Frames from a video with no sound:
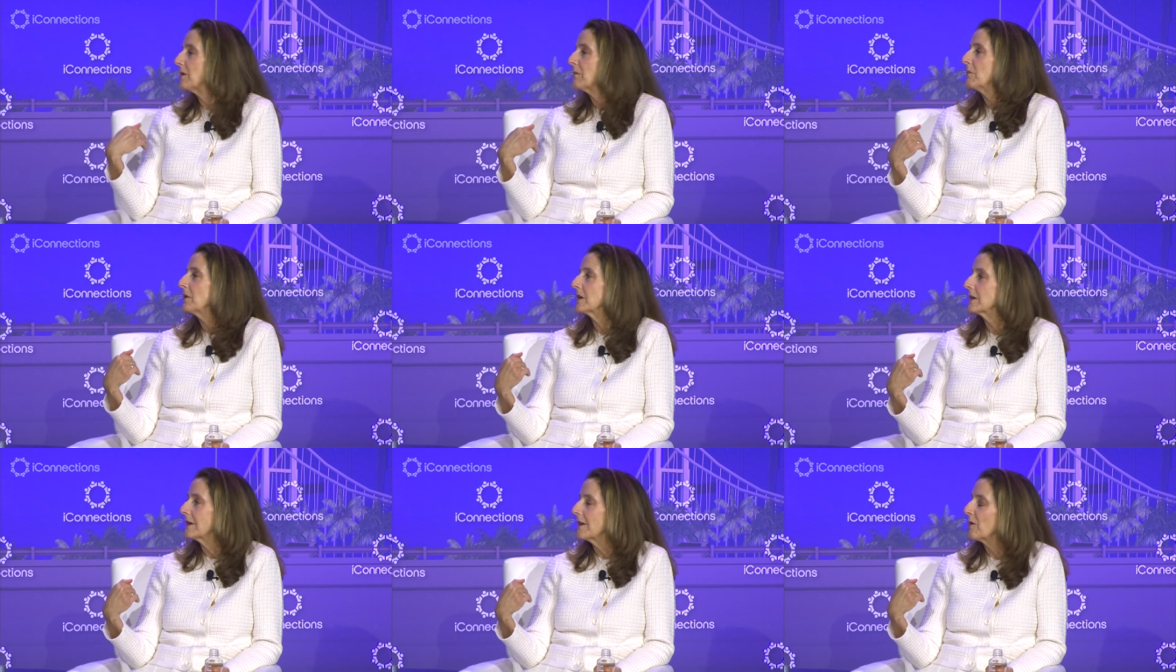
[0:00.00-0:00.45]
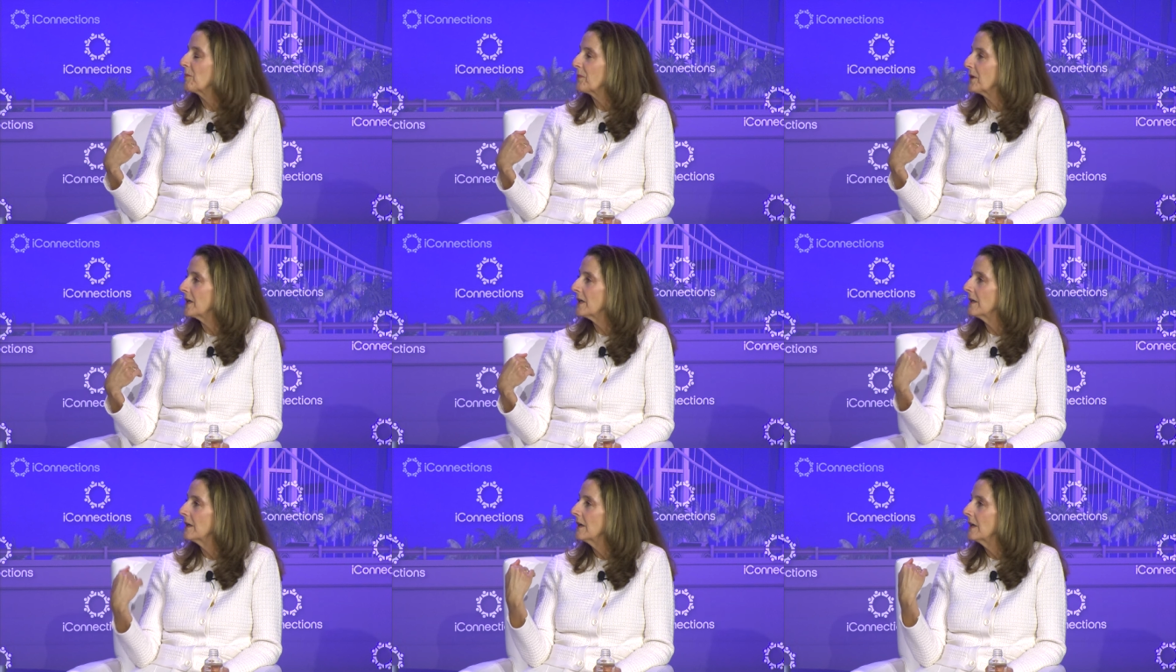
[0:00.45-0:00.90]
and being an
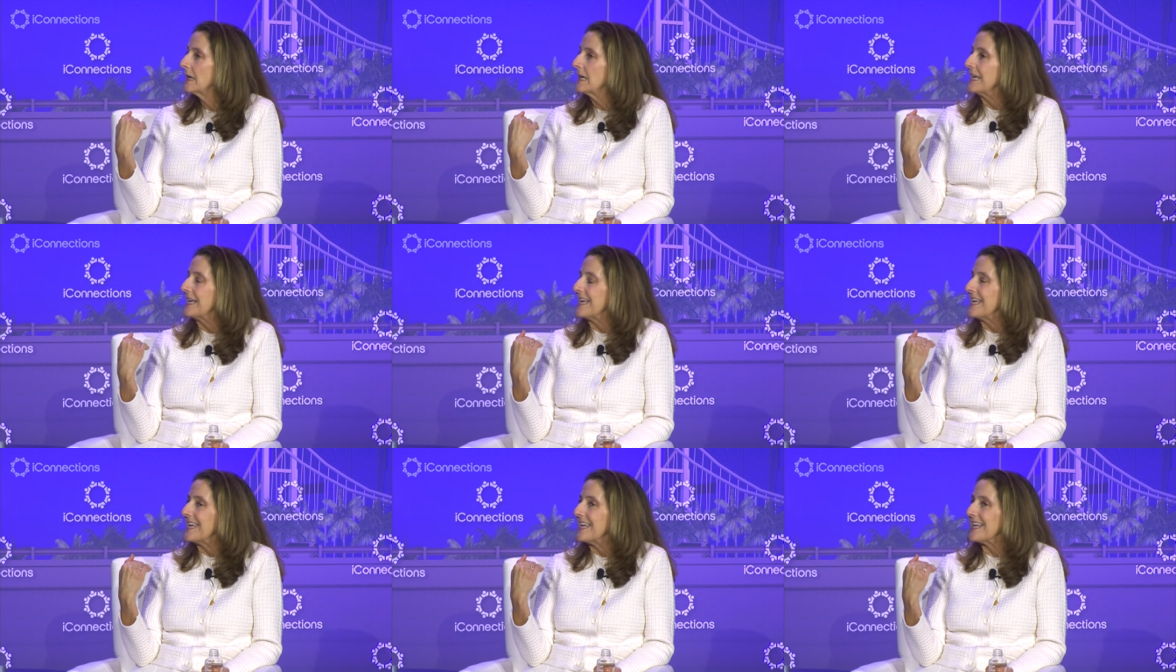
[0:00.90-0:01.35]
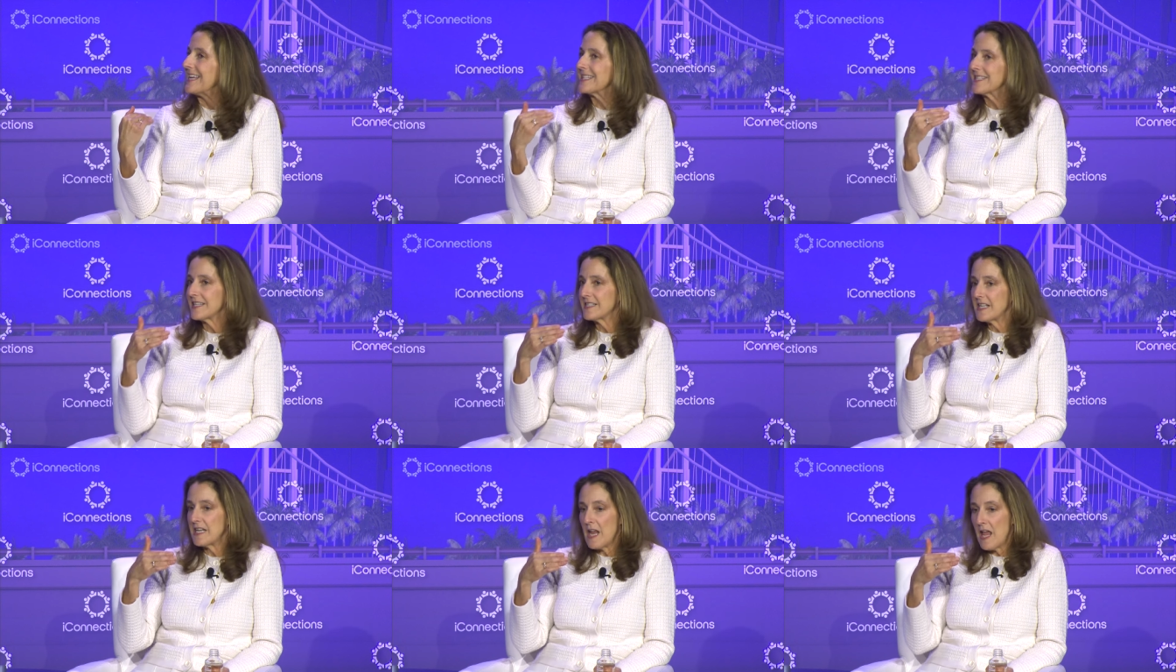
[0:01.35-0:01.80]
LP
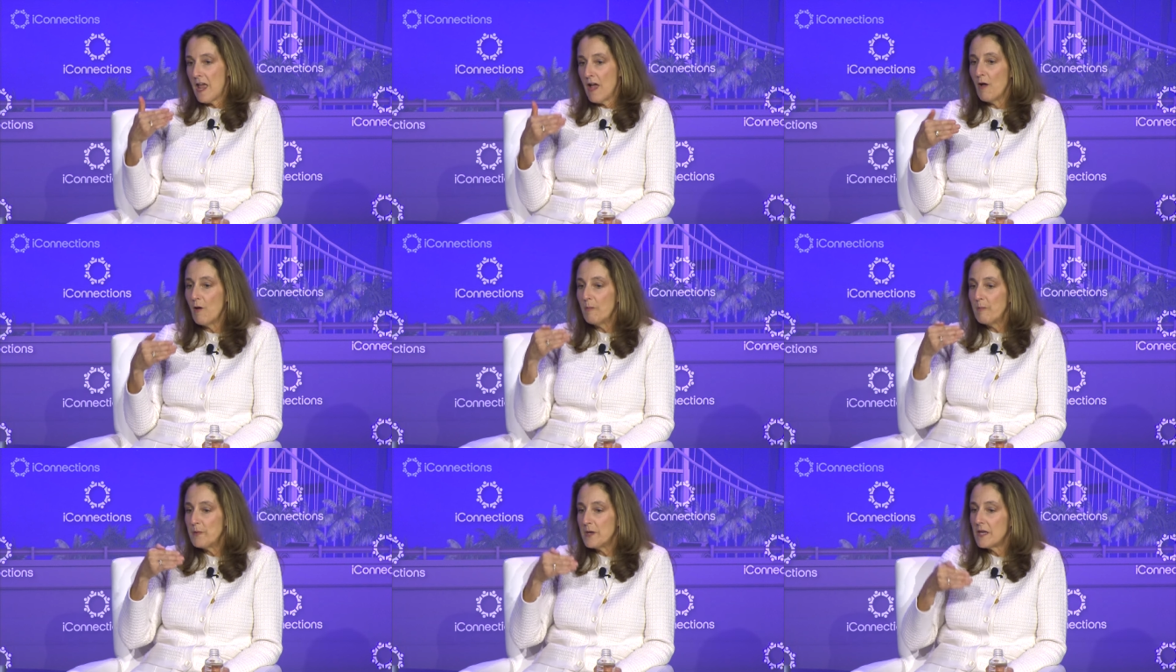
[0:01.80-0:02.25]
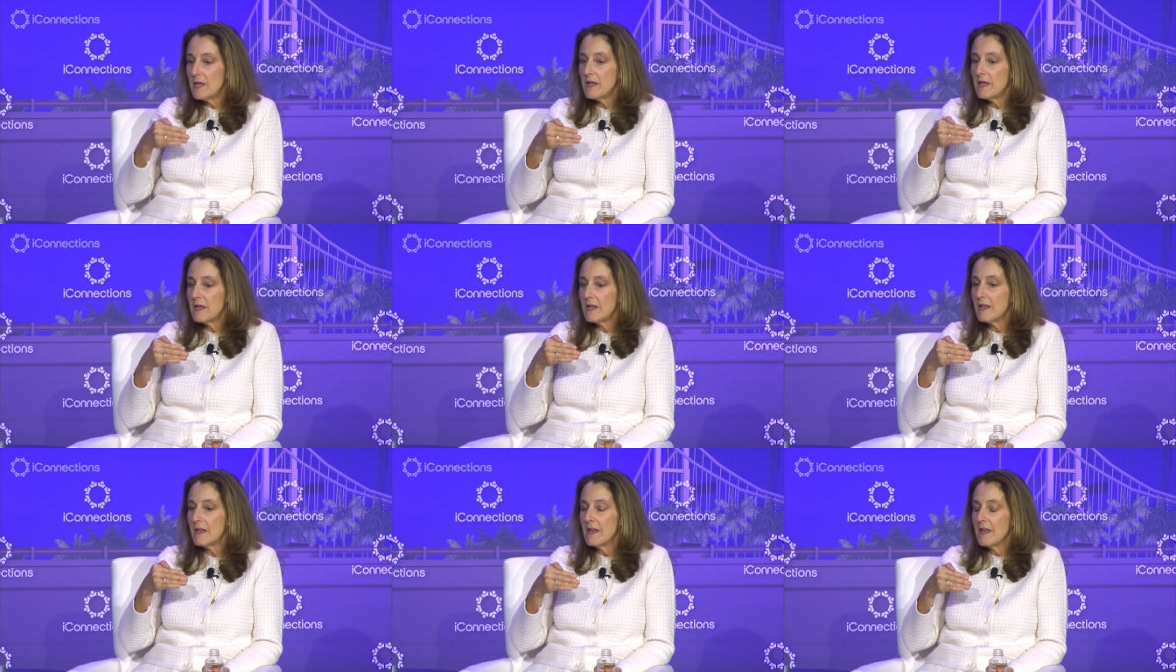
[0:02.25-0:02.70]
is as an
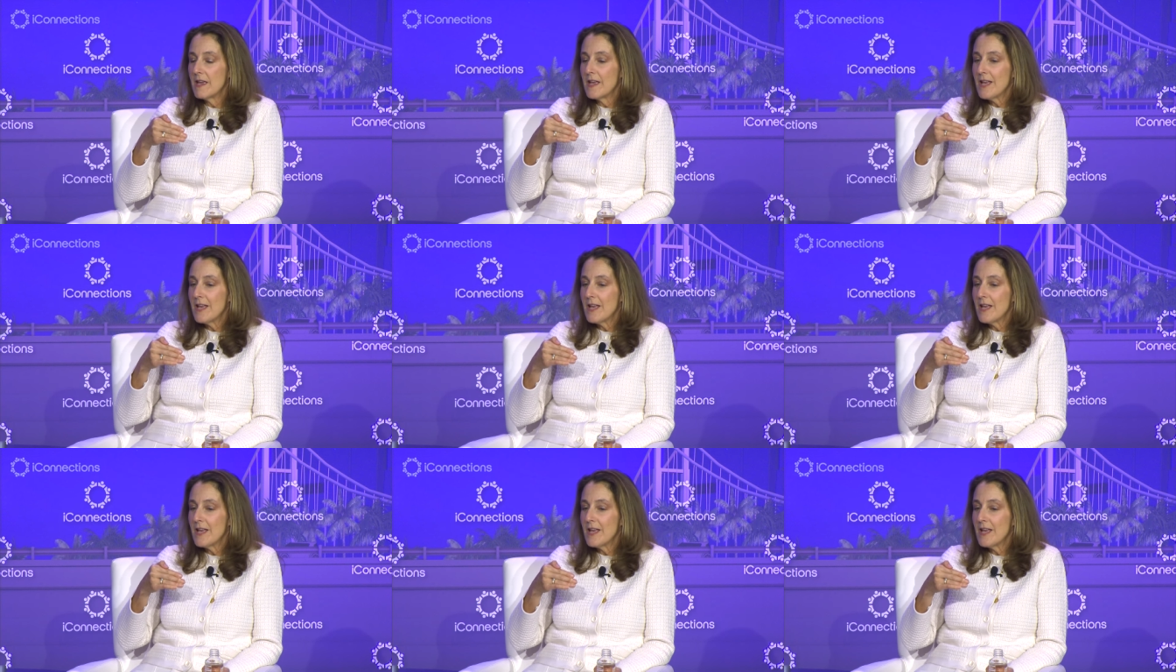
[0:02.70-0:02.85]
LP,